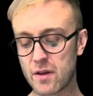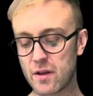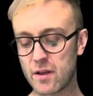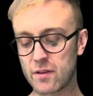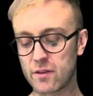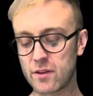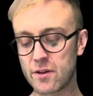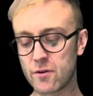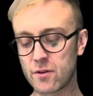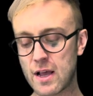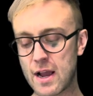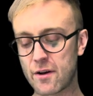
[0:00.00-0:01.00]
little
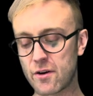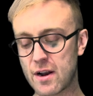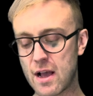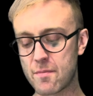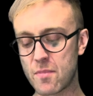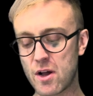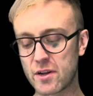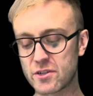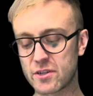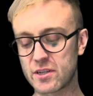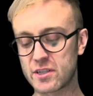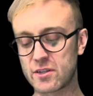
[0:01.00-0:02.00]
lighter, not
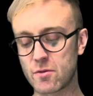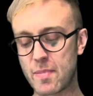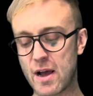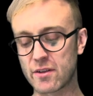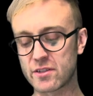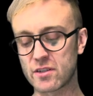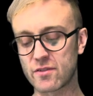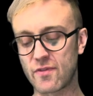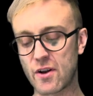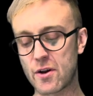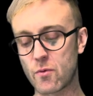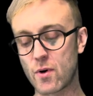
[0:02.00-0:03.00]
much, this still bounces
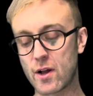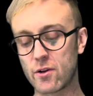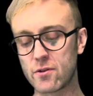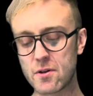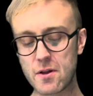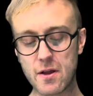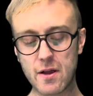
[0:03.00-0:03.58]
very well.